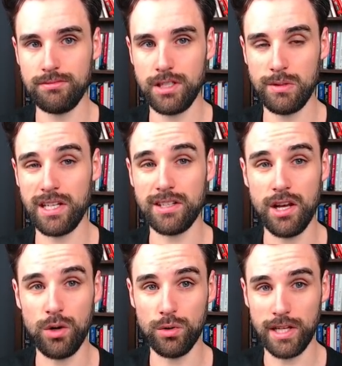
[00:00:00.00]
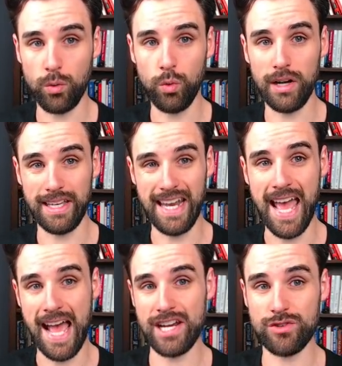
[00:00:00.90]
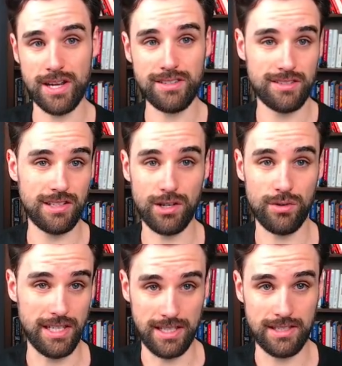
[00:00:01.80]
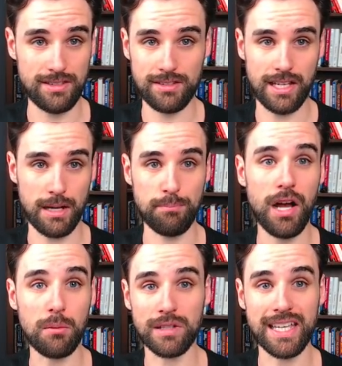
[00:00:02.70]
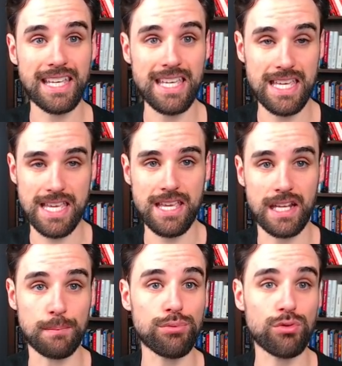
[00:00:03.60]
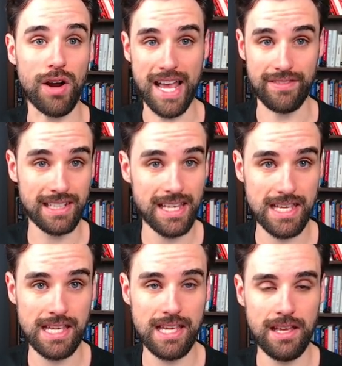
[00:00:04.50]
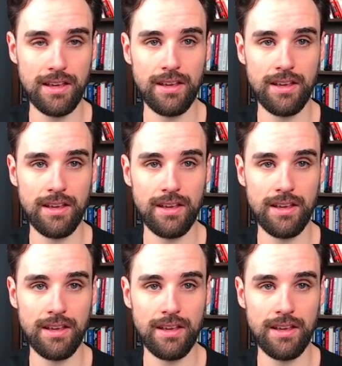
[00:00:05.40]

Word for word: You need to know like what an address, you know, is, like a public key and a private key.